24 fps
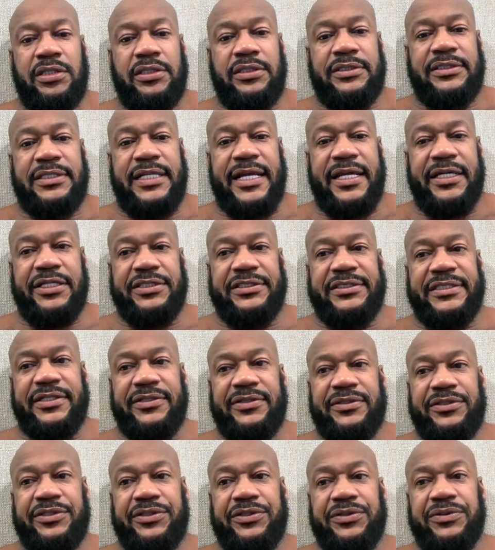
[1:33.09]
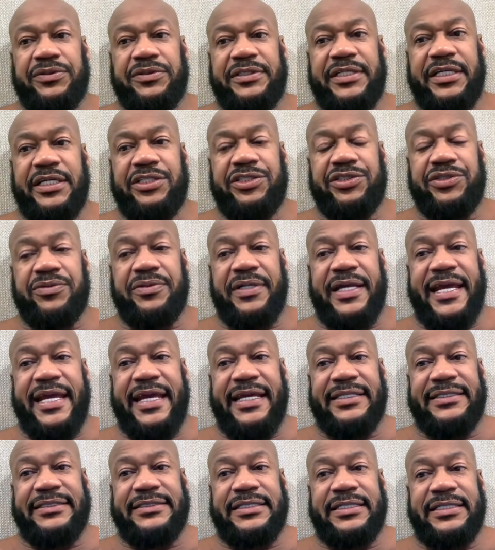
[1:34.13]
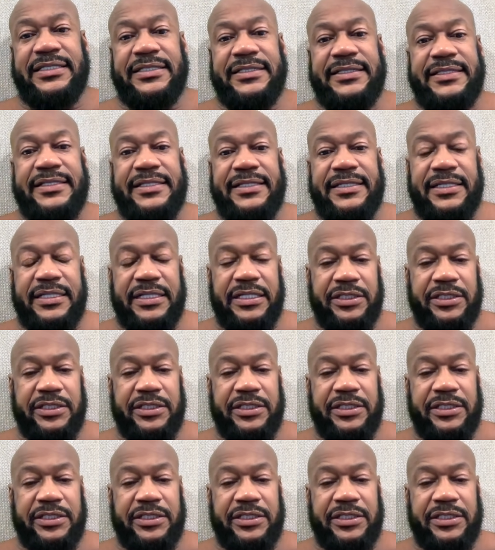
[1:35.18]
Today is June, Tuesday, June 18th.